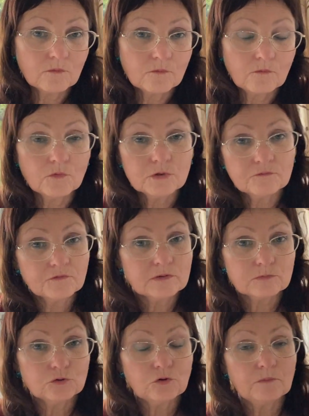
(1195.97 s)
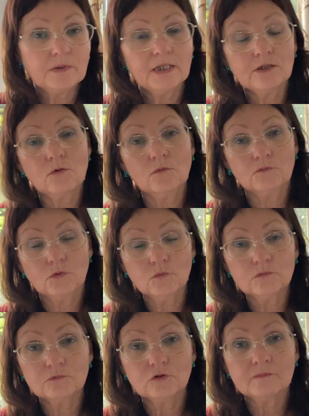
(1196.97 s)
what films do you make, or for
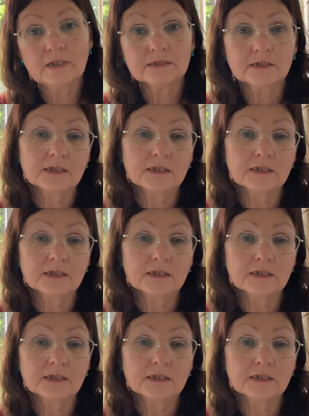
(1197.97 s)
whom do you make?